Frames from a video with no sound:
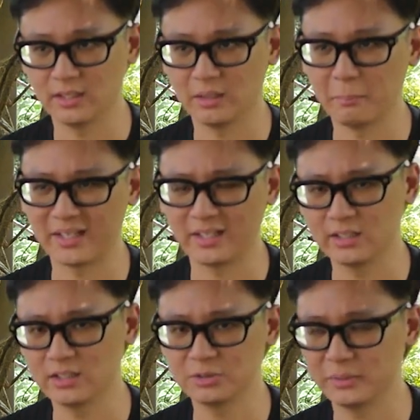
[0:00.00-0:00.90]

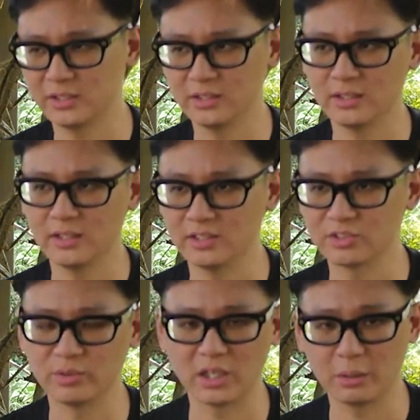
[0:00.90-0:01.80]
Mechanically speaking,
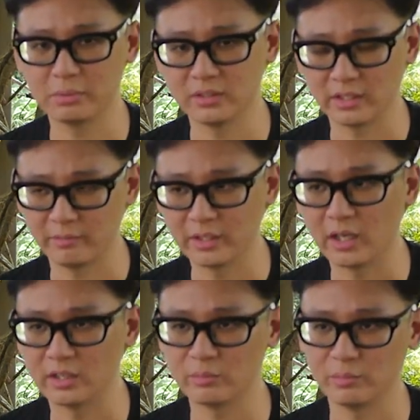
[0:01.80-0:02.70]
it's reliable in that
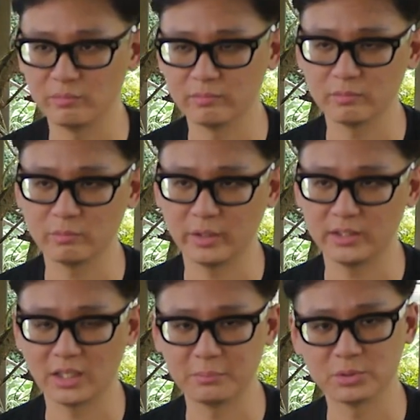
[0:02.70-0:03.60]
regard when
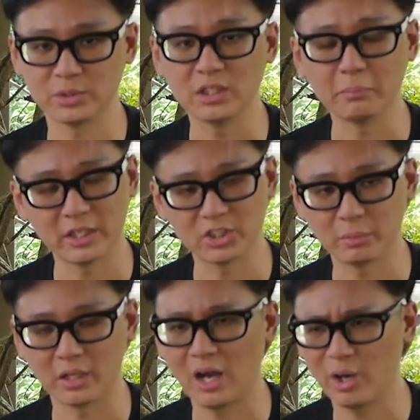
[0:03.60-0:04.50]
it comes to heat
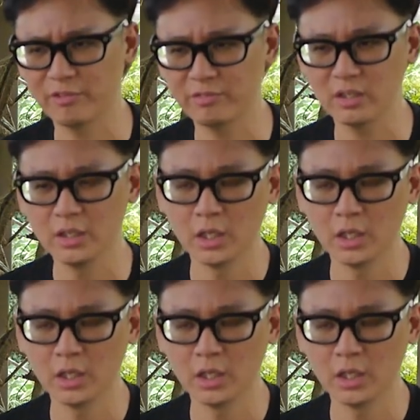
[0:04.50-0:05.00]
management. However,